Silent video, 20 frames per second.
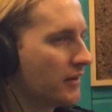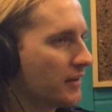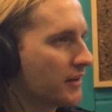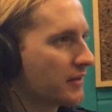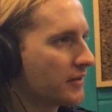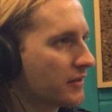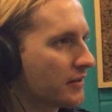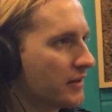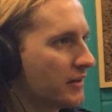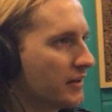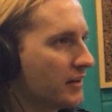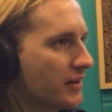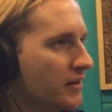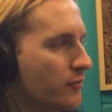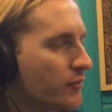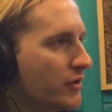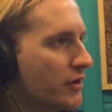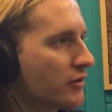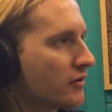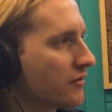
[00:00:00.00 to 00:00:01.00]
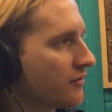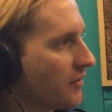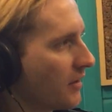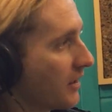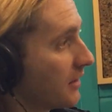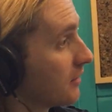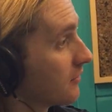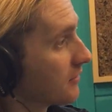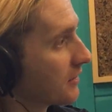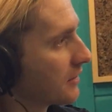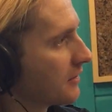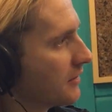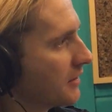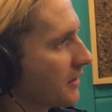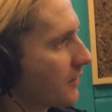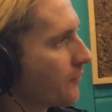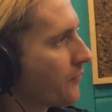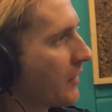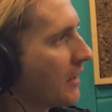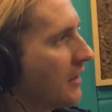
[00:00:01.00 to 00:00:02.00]
that it had purified
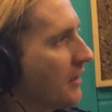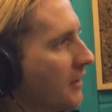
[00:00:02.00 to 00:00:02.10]
everything.